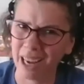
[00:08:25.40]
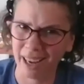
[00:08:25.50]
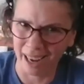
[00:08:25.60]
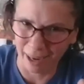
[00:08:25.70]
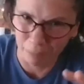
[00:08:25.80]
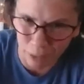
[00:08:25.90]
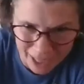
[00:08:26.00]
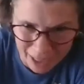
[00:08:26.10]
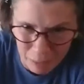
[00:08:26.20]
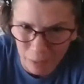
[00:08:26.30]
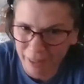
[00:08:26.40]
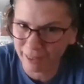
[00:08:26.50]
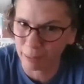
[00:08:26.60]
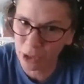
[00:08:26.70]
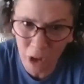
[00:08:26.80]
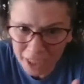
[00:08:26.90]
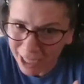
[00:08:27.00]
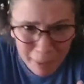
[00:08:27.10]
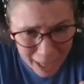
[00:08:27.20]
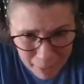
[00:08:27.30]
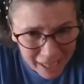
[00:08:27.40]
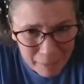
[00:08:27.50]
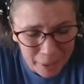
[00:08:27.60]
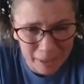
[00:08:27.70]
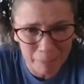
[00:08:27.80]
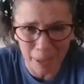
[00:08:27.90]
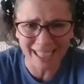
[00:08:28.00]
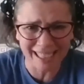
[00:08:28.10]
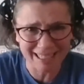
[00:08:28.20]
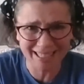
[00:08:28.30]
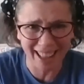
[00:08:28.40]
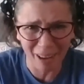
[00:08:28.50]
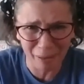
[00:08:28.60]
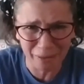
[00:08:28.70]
on bread with some turkey, maybe, but by itself.